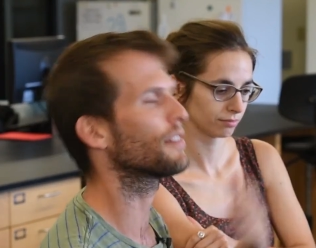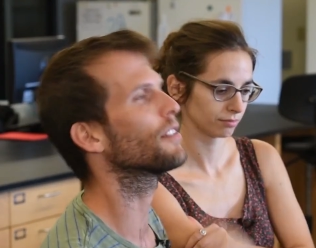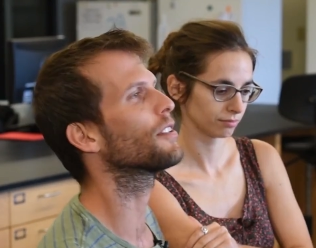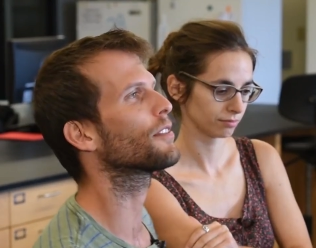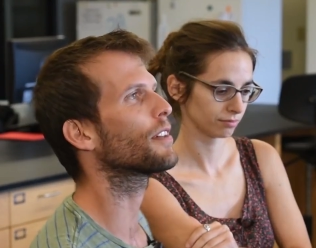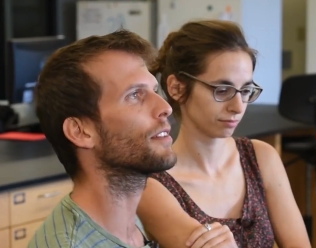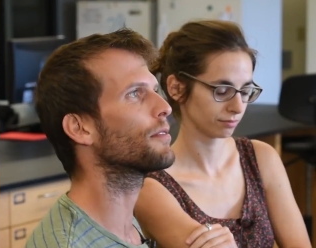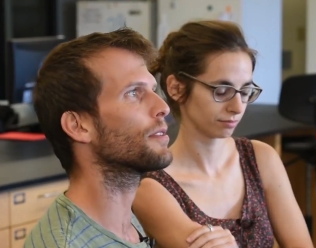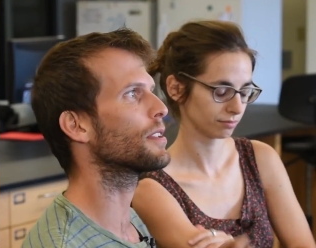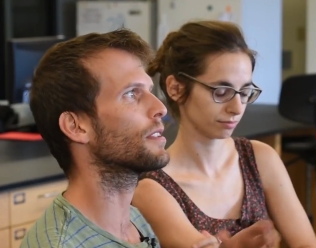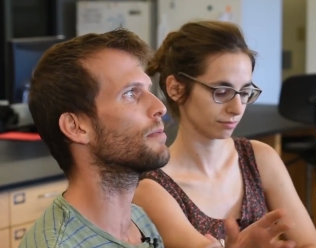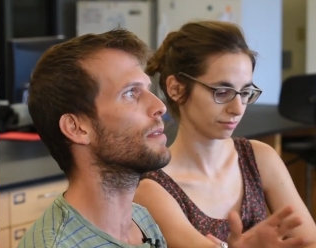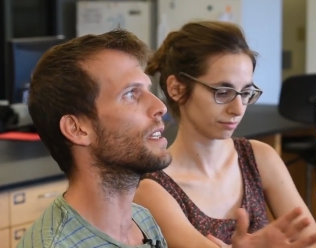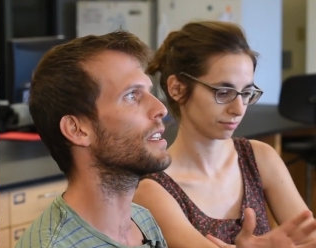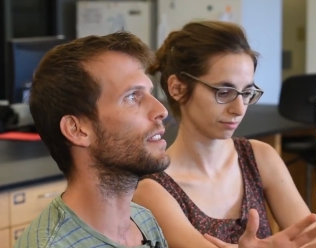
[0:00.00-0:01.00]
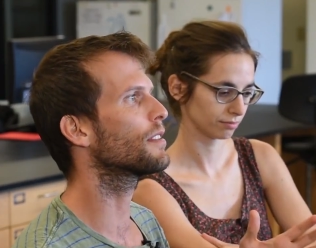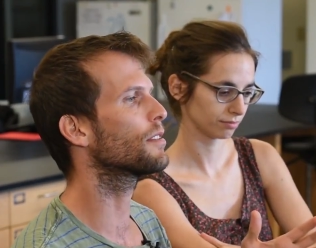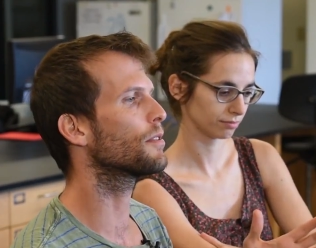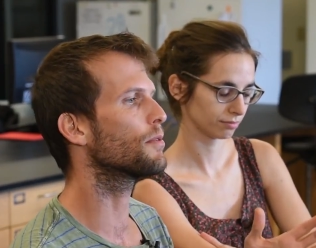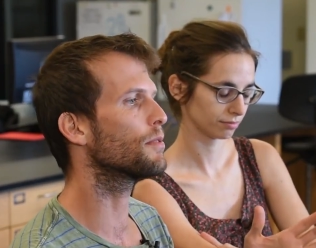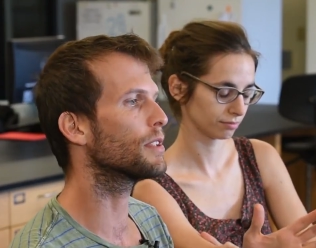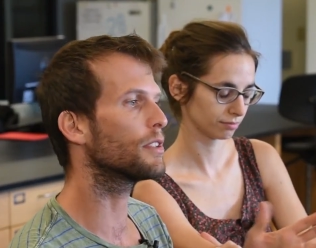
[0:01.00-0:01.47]
Speaker 1: in the long run, would be
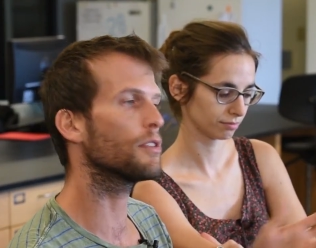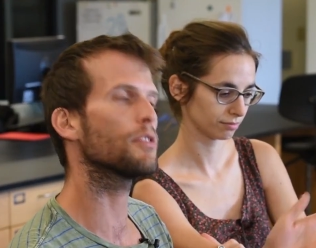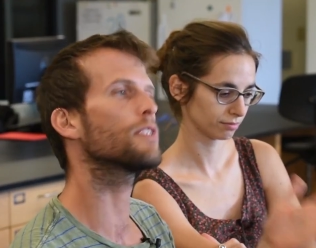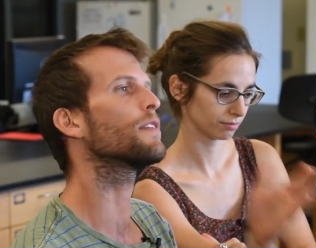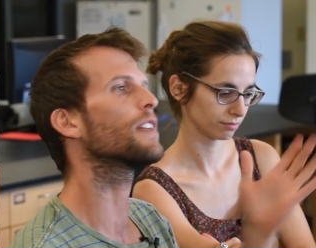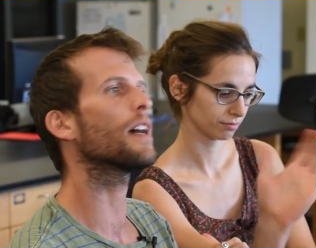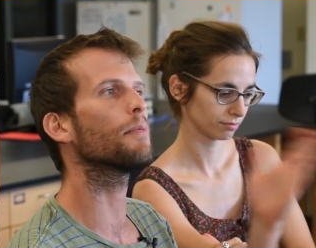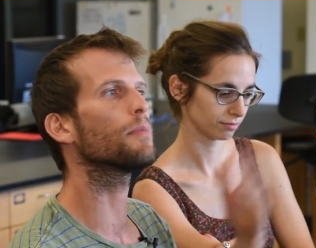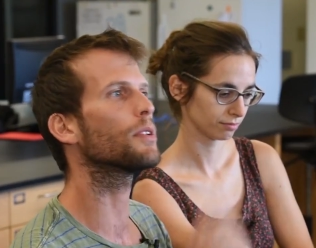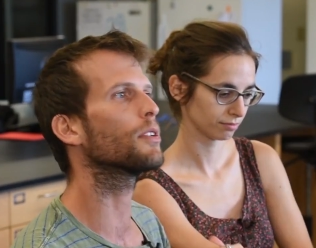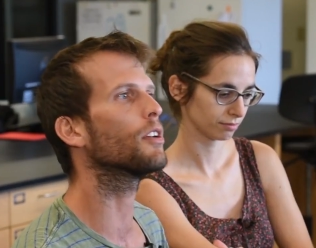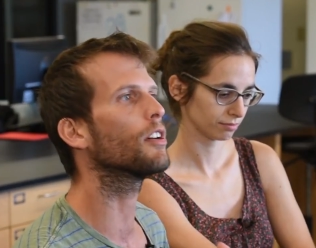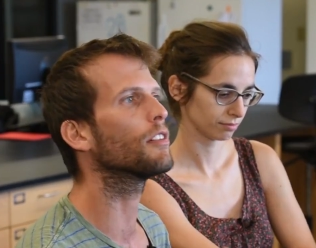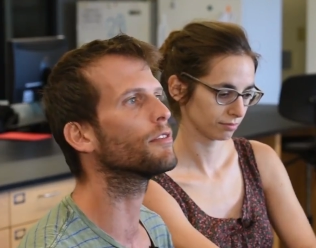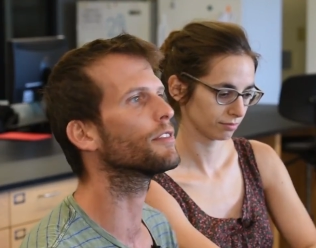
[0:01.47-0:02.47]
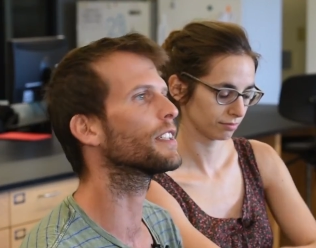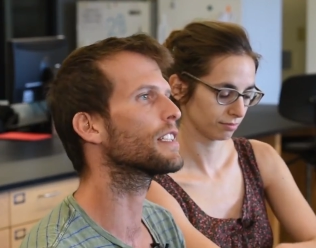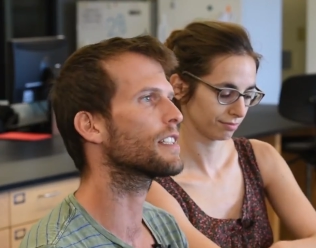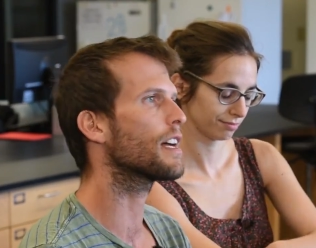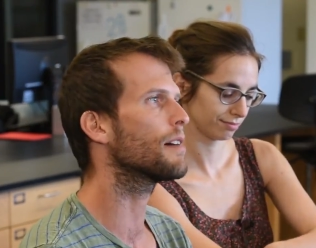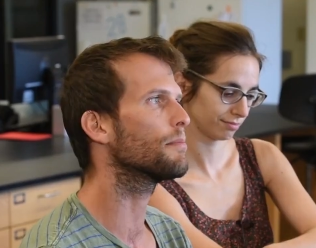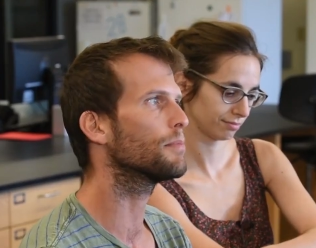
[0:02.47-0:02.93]
to reduce the number of
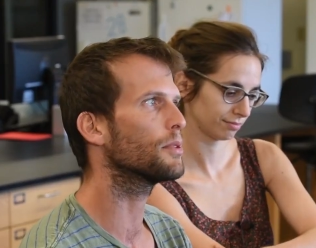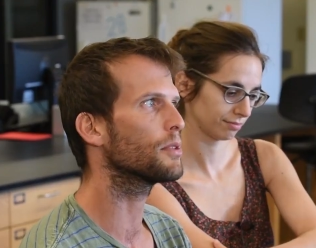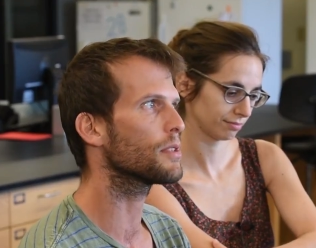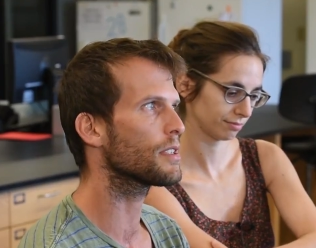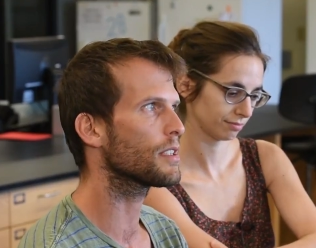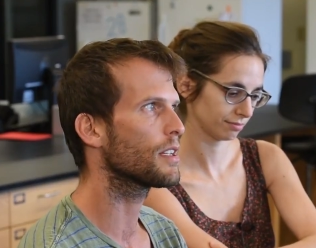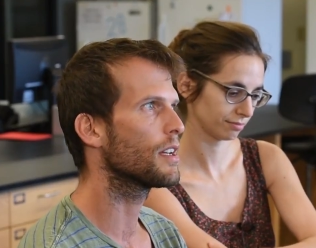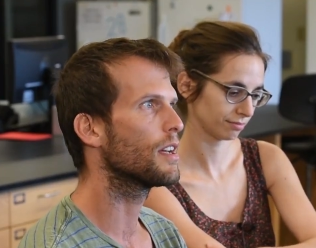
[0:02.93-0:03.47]
examples